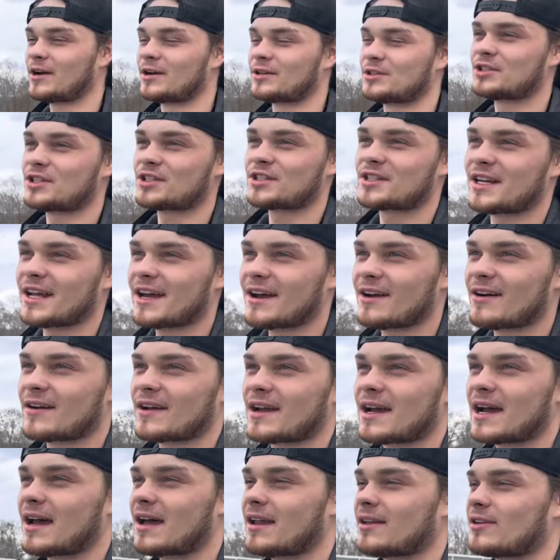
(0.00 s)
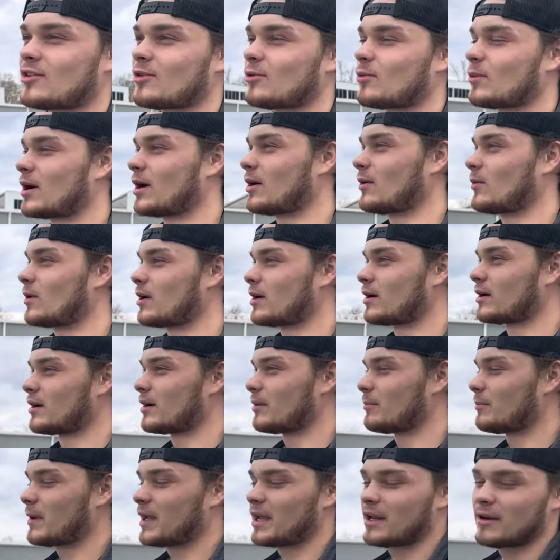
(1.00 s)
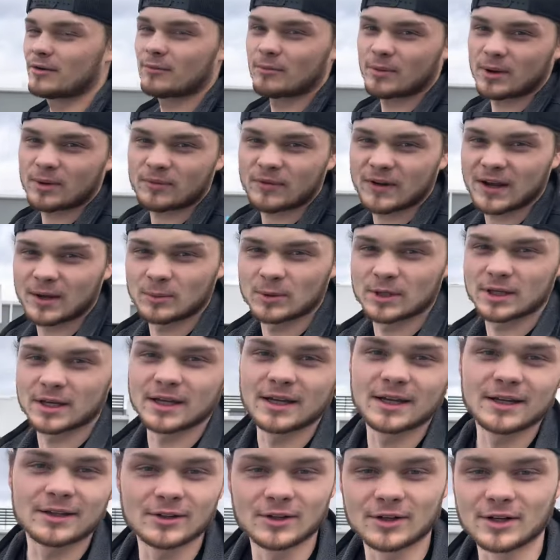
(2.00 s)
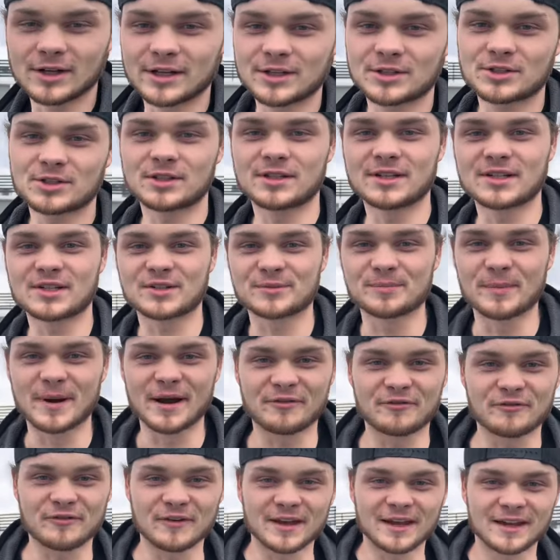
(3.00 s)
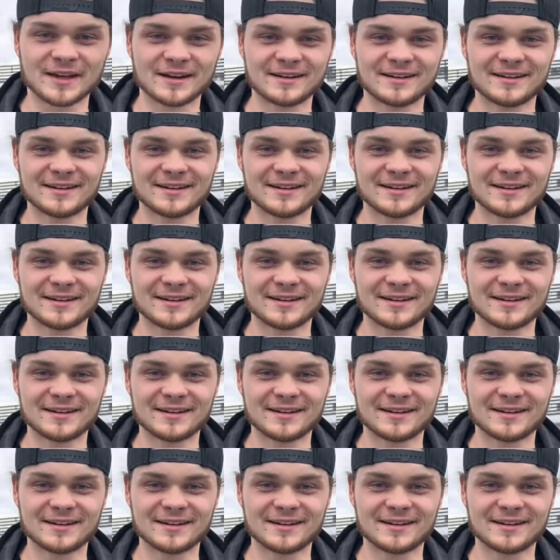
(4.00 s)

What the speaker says: are just now got to where we're meeting my family to eat lunch. This is my fit.